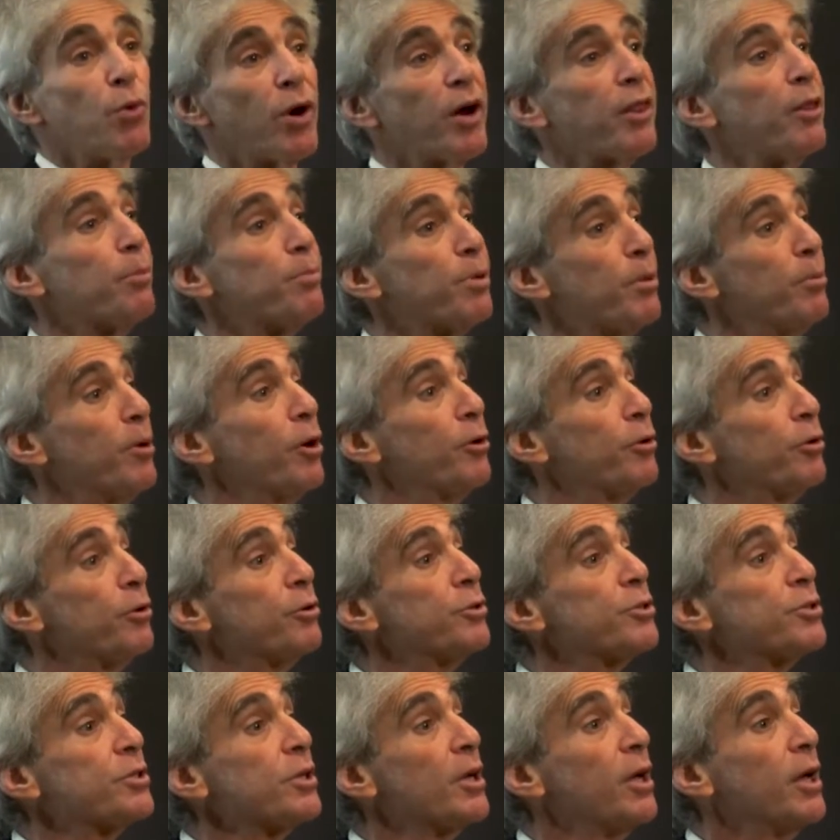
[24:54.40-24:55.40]
one of the
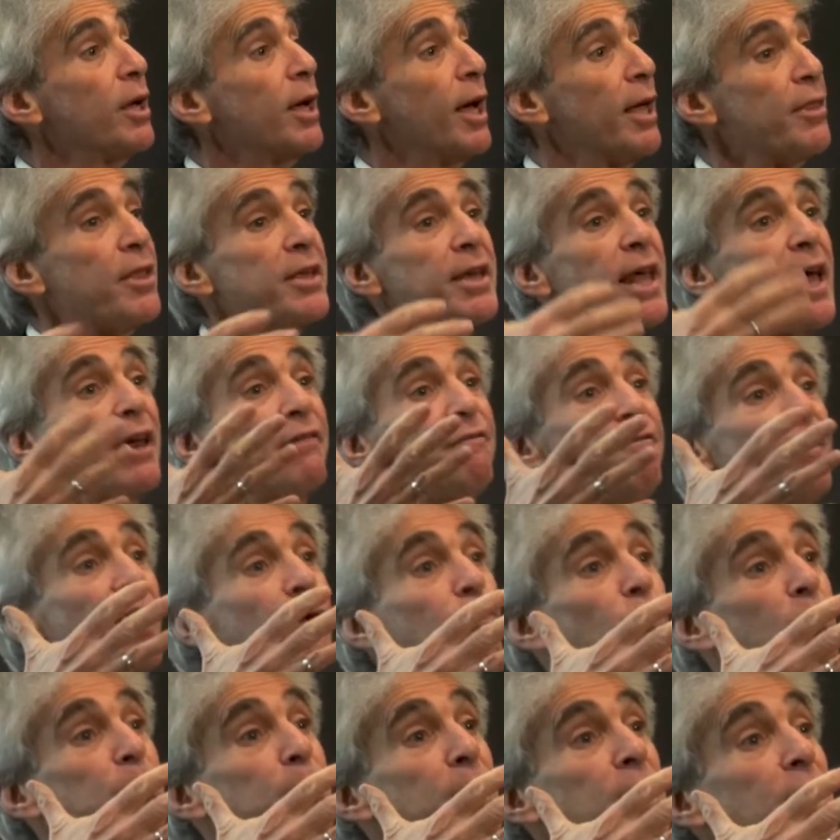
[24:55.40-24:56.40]
promoters. And the net effect
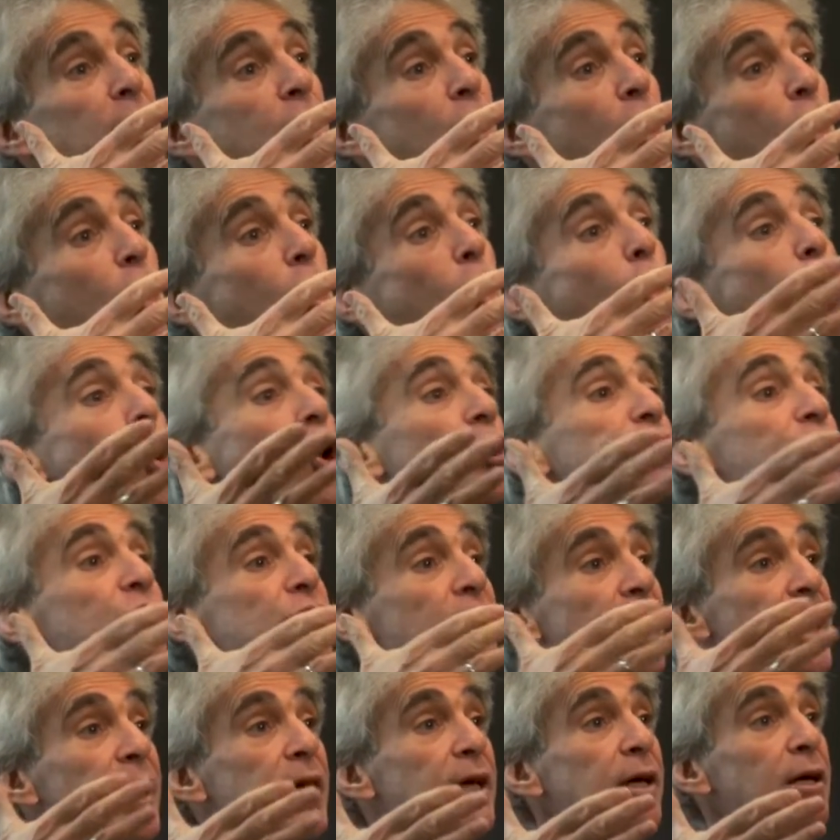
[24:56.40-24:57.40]
would be
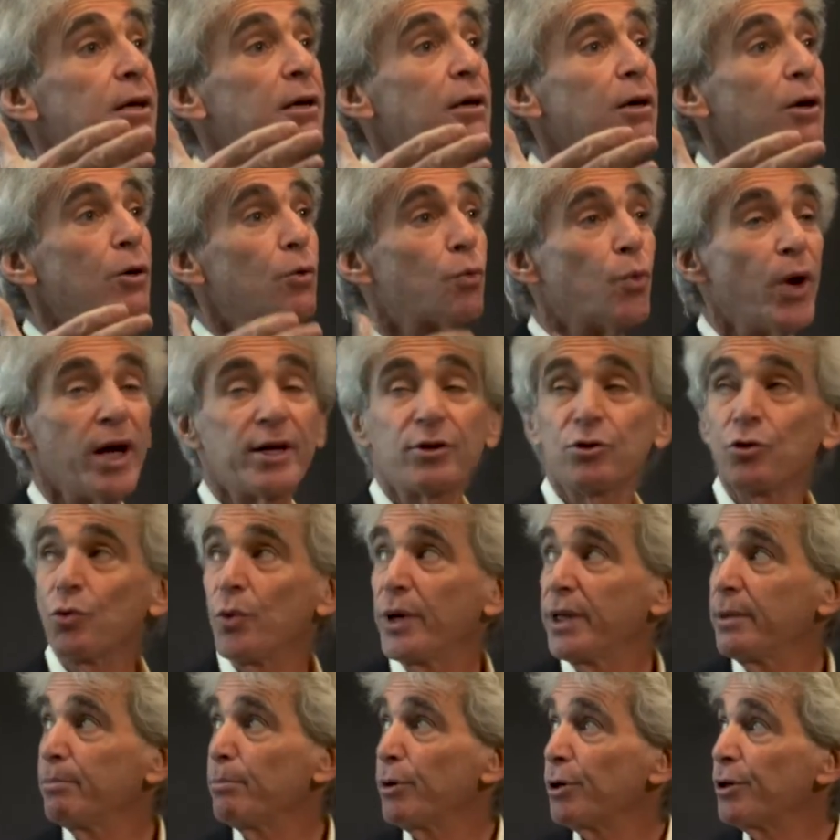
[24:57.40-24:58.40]
alternating red and
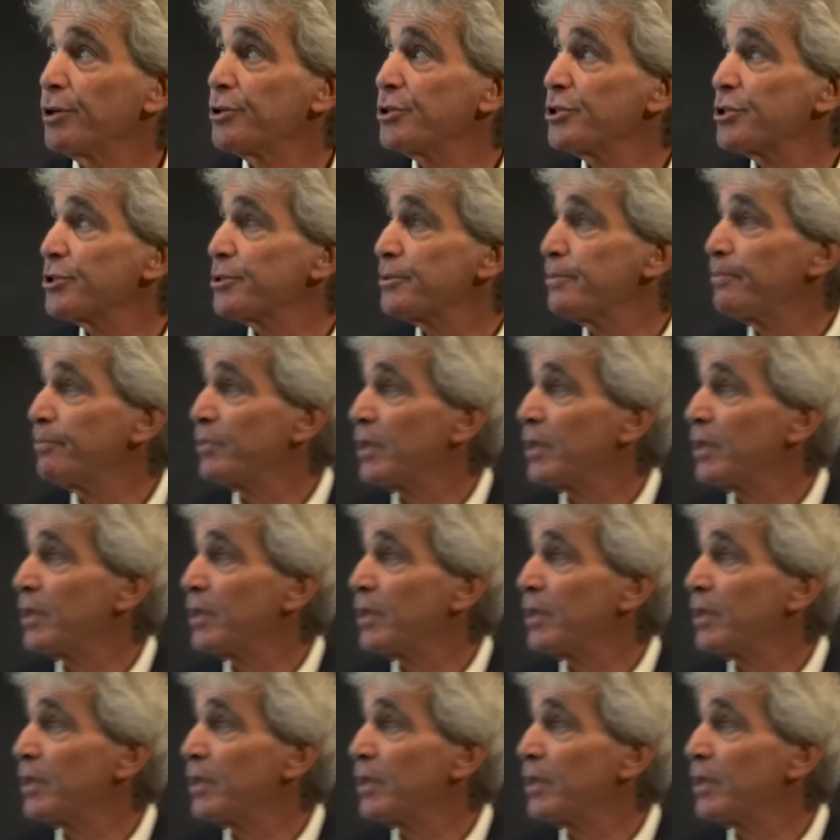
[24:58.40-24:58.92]
green bursts.